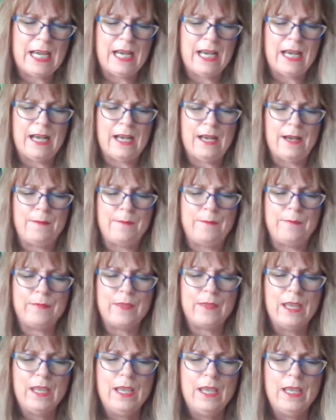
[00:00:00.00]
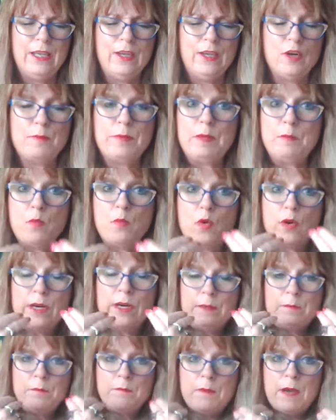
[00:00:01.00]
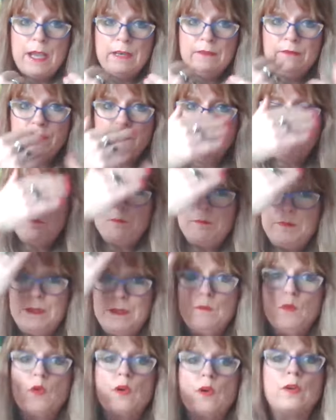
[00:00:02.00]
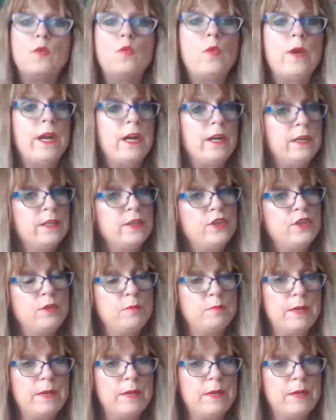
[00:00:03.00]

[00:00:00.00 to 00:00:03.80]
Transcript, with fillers: Um, you know, be more mindful, be more in awareness.